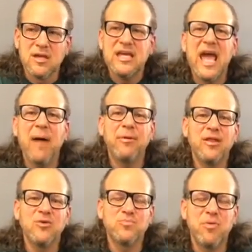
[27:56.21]
Yeah, but
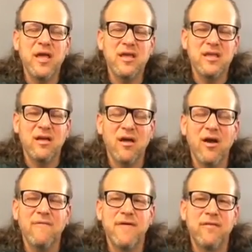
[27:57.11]
there was pretty
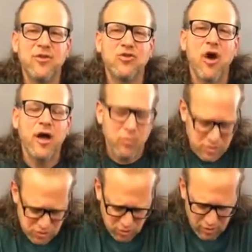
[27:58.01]
unevent. The dog
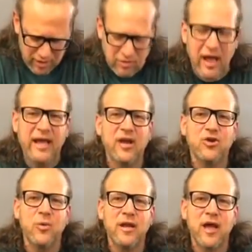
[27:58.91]
was sort of like lying here doing